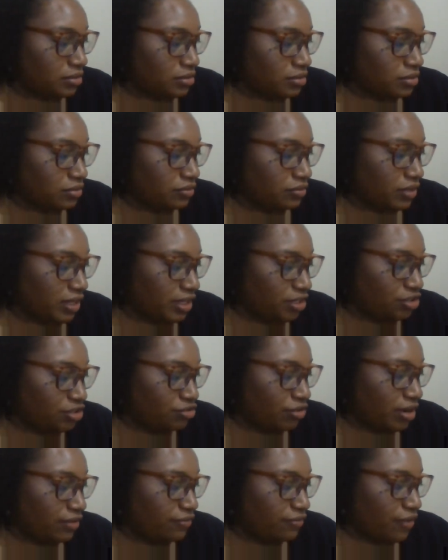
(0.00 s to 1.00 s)
Really
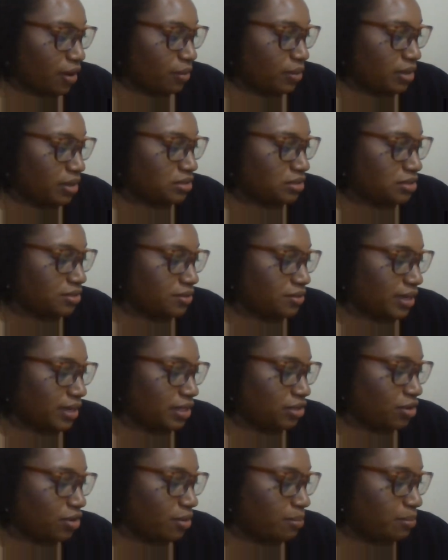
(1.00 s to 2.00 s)
straightforward. So in
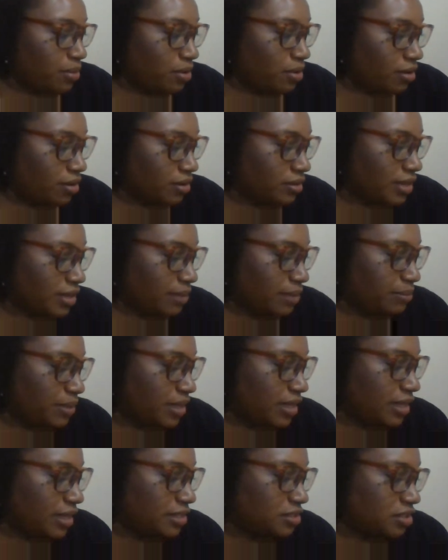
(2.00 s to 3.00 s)
your book, that
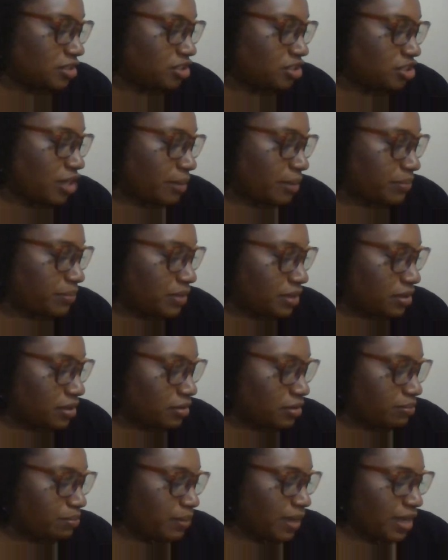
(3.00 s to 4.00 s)
begins on
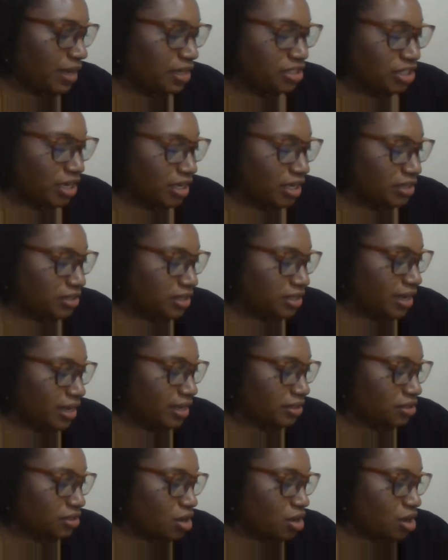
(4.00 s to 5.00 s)
chapter page
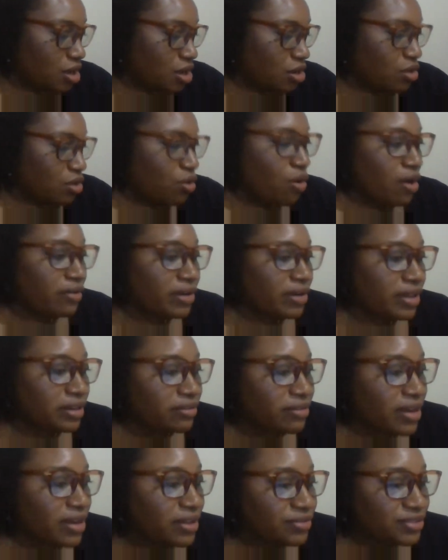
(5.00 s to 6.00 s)
88, coral
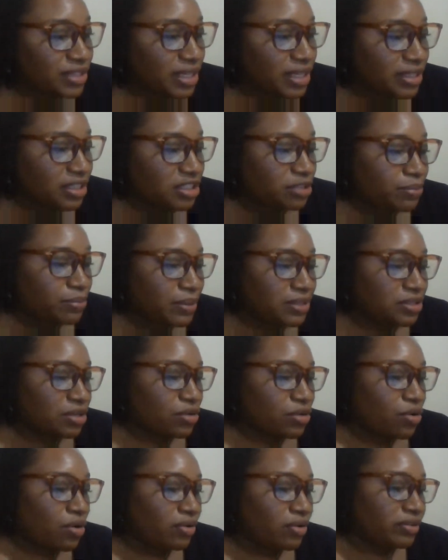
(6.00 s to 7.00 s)
reefs, and it speaks to
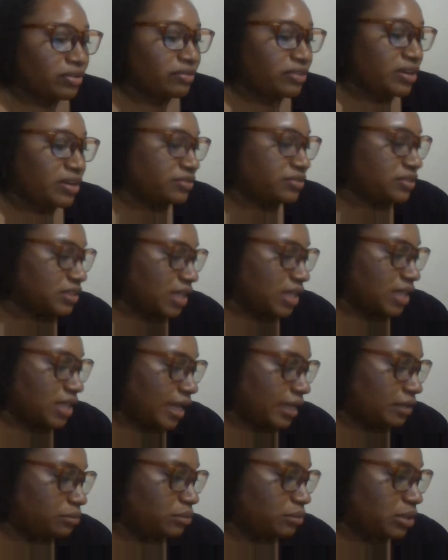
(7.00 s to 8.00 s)
coral reefs
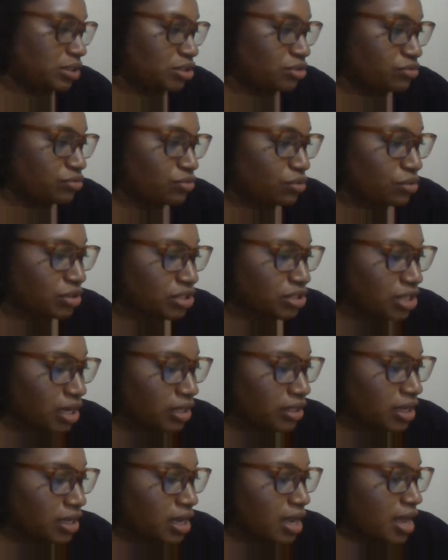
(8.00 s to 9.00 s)
and beach
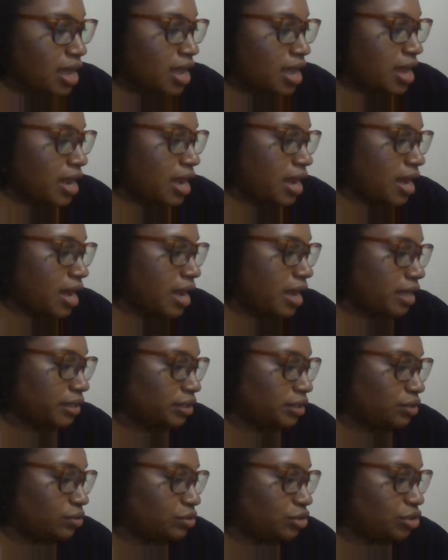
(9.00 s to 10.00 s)
erosion.
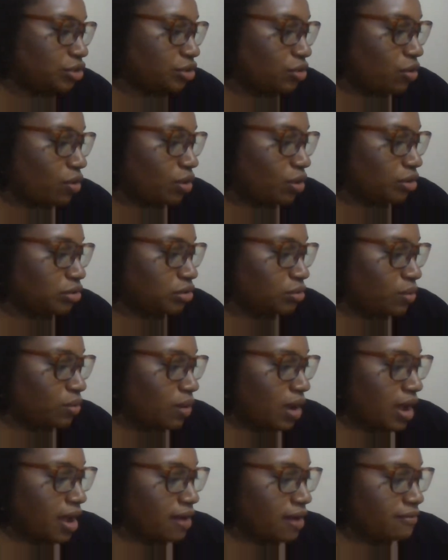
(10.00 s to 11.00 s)
And you should also
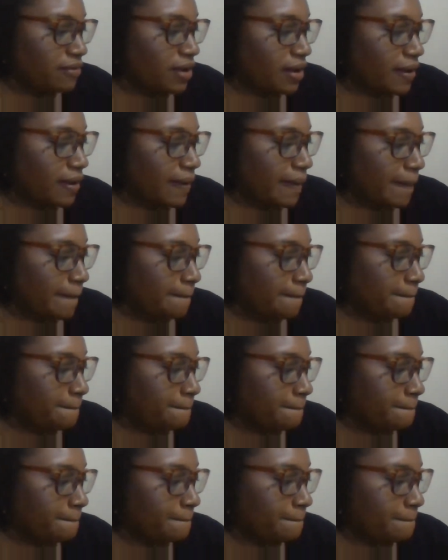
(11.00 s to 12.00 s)
have
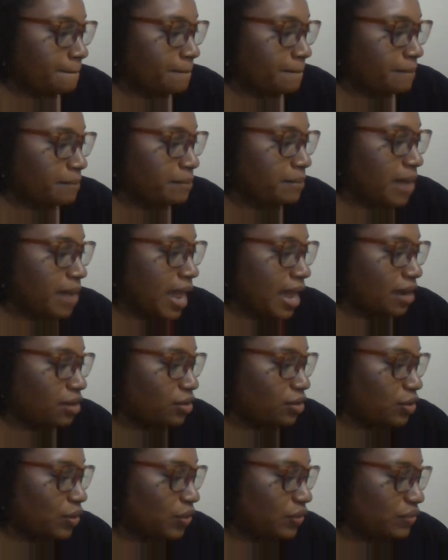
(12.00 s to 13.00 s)

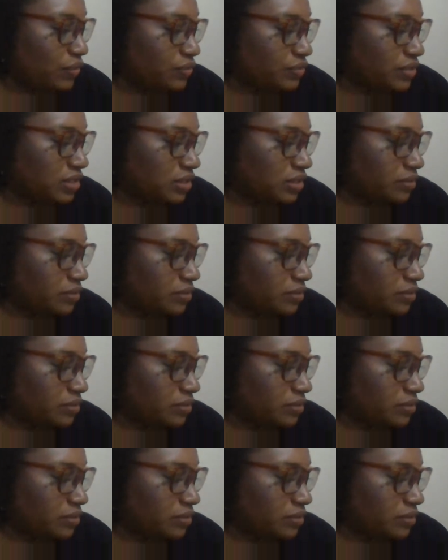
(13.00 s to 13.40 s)
mangroves,